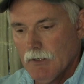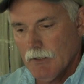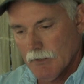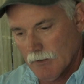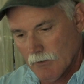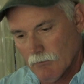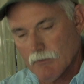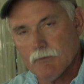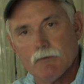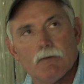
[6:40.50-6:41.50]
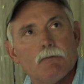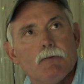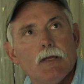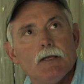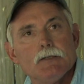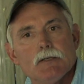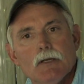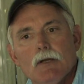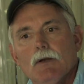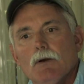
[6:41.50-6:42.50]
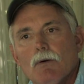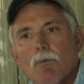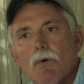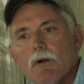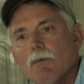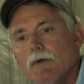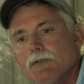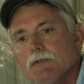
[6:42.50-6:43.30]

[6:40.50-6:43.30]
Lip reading: and going through the fish, which